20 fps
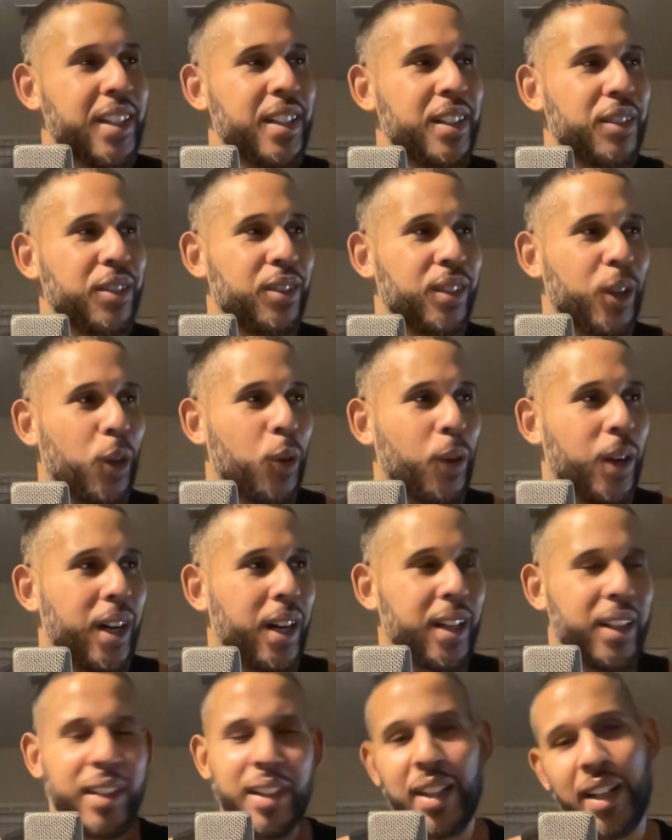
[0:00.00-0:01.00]

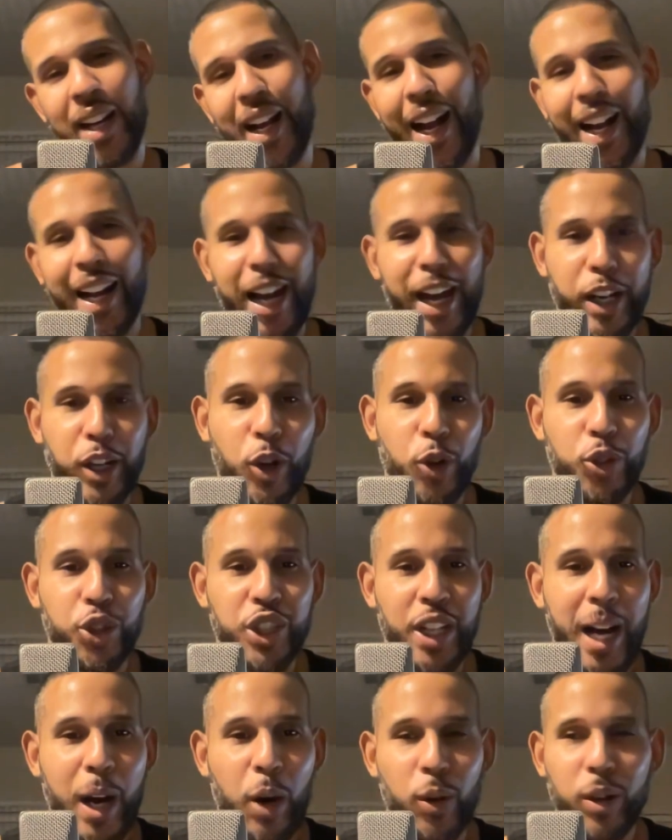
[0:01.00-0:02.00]
So I gotta go
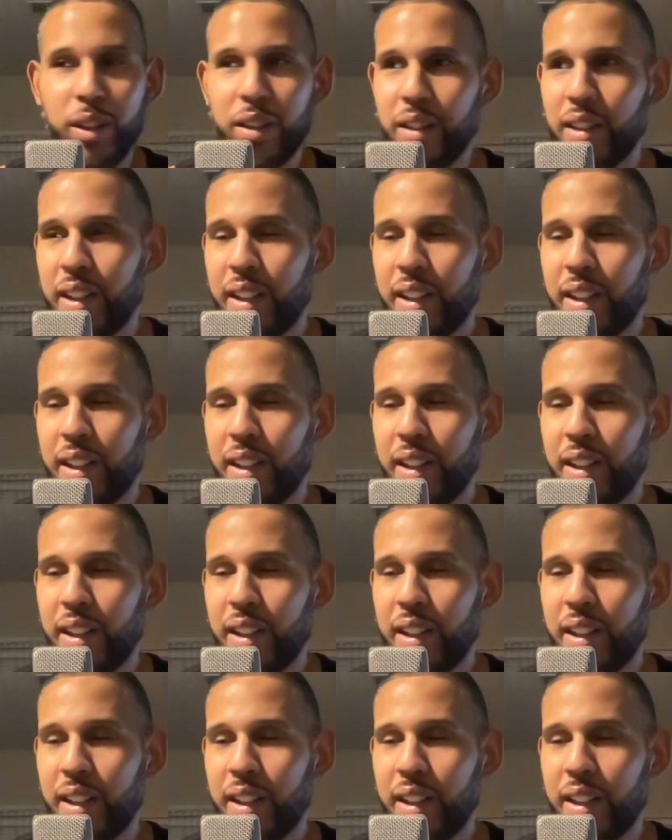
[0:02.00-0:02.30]
shower.